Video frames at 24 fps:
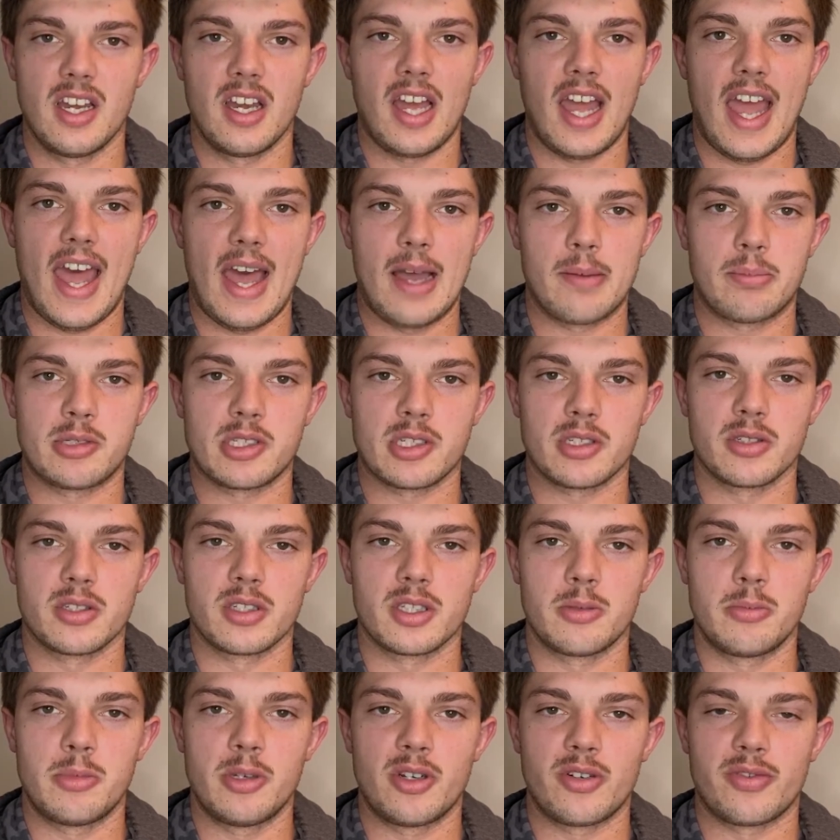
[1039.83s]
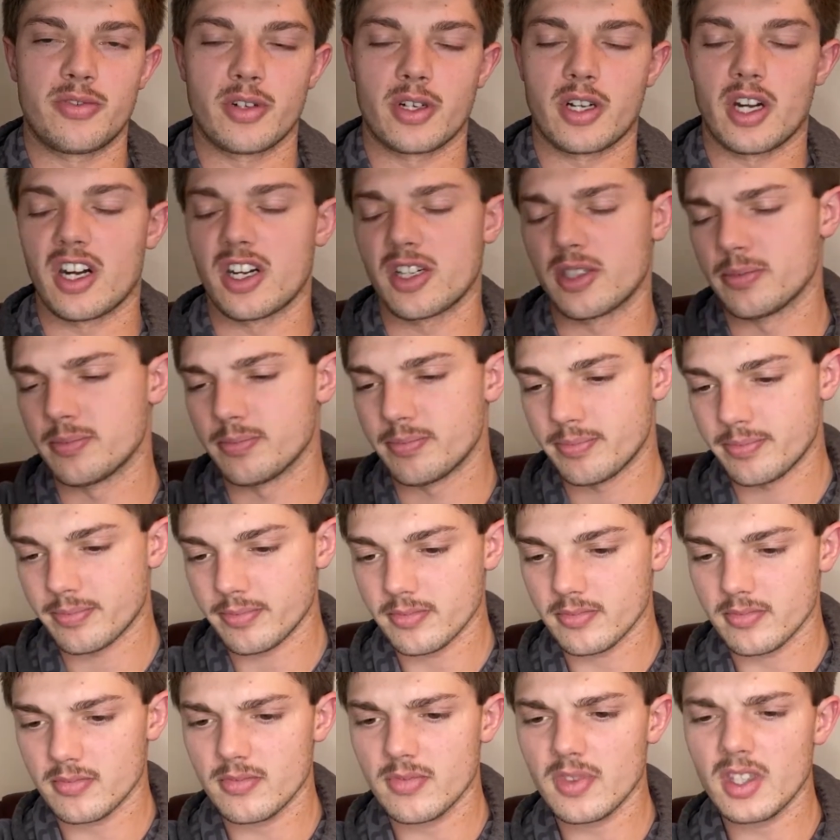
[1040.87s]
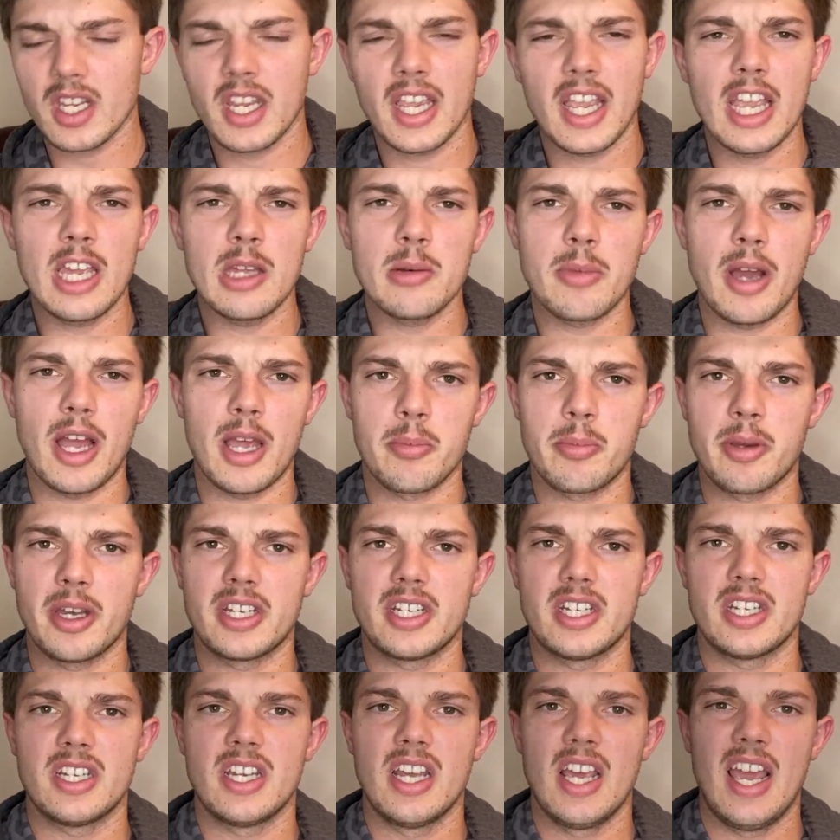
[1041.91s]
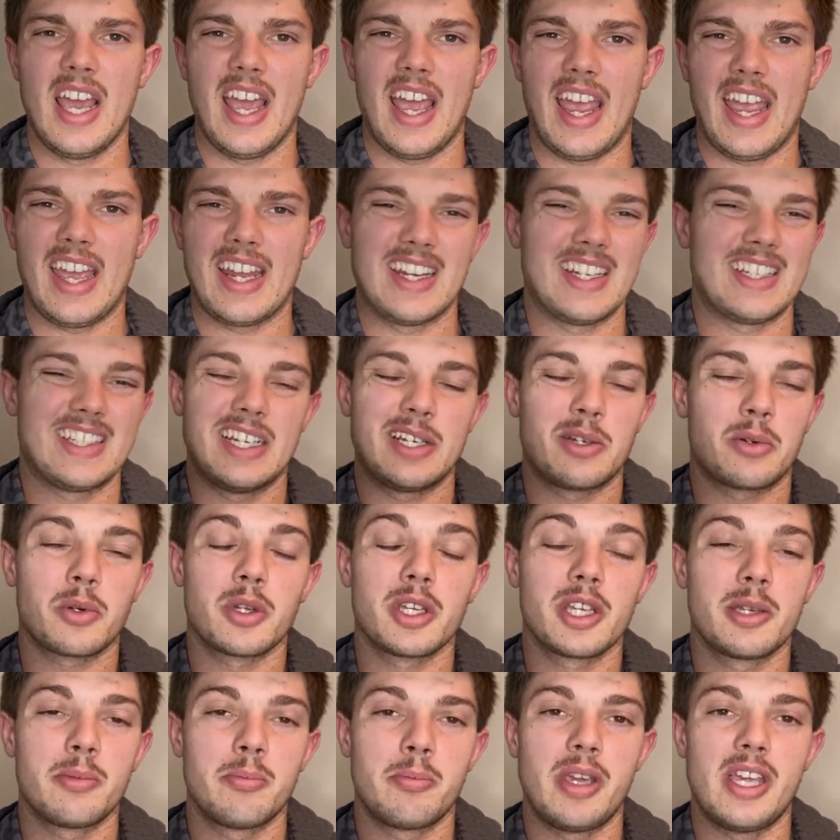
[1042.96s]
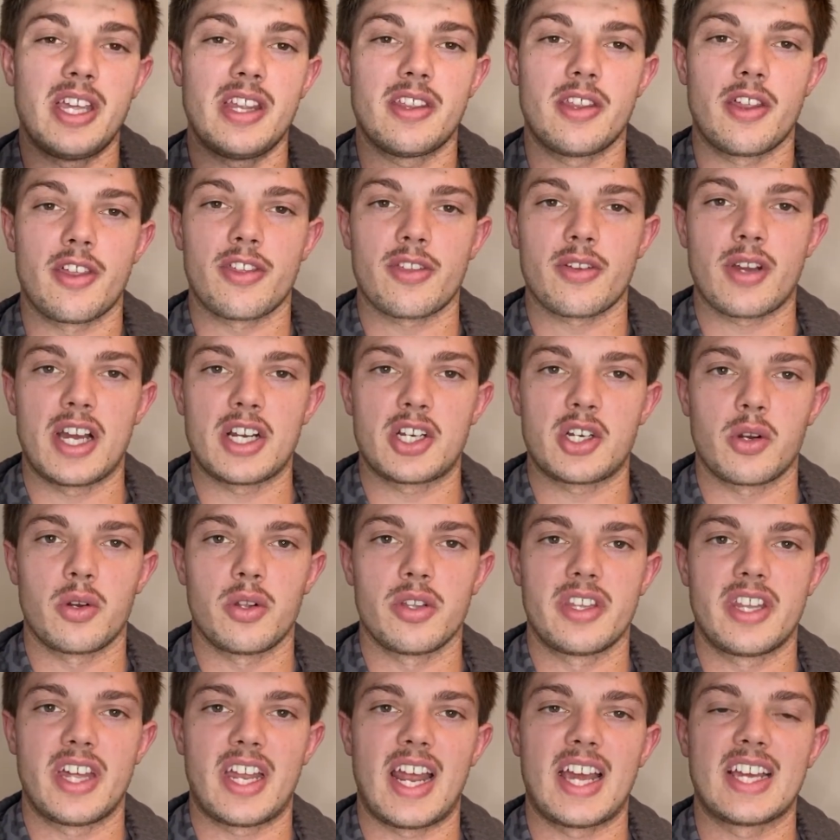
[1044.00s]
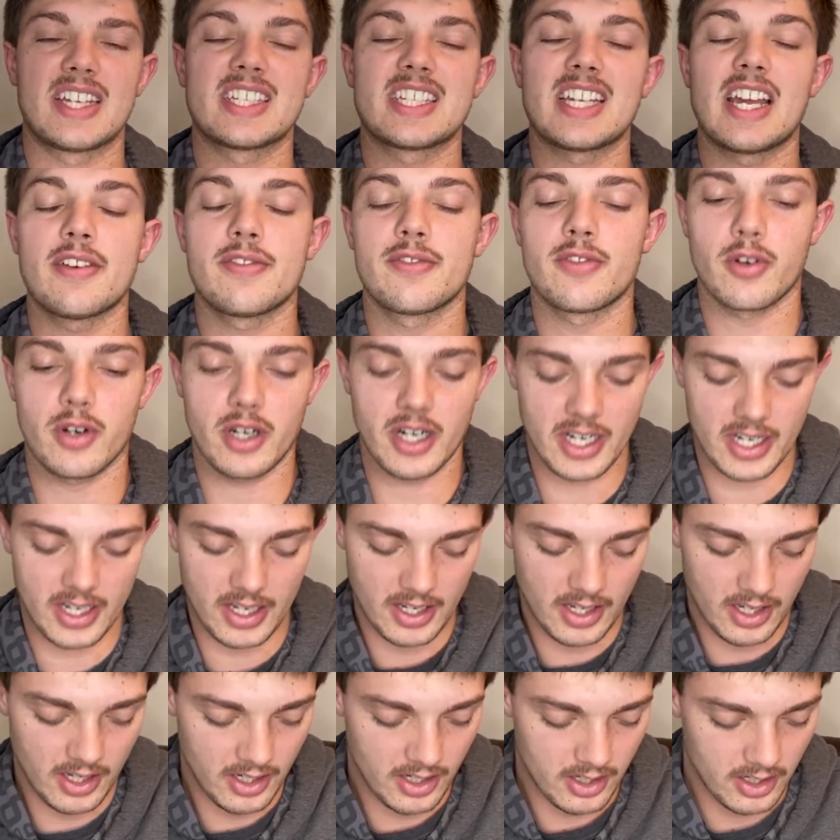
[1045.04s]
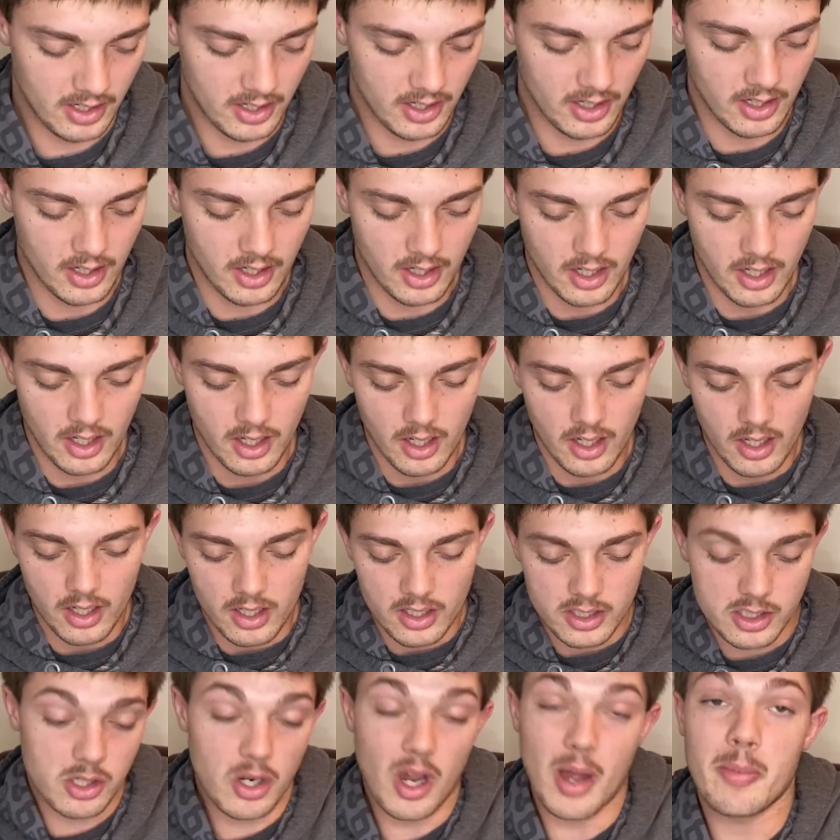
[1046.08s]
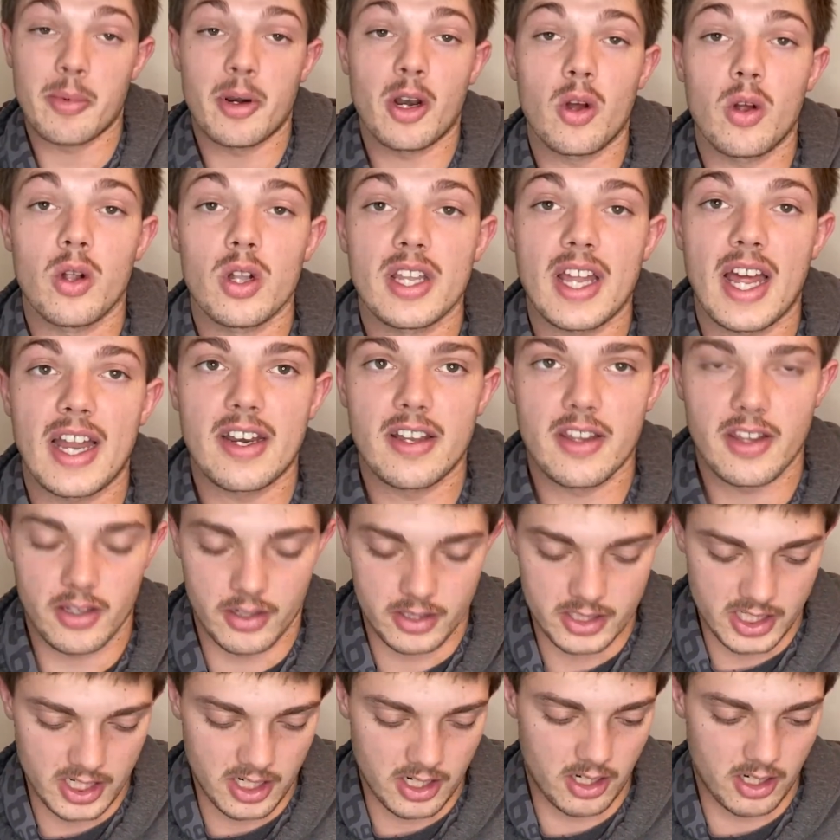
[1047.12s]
Absolutely beautiful card, in my opinion, and it didn't really meet the threshold that I set for it. So I'm going to hold on to those.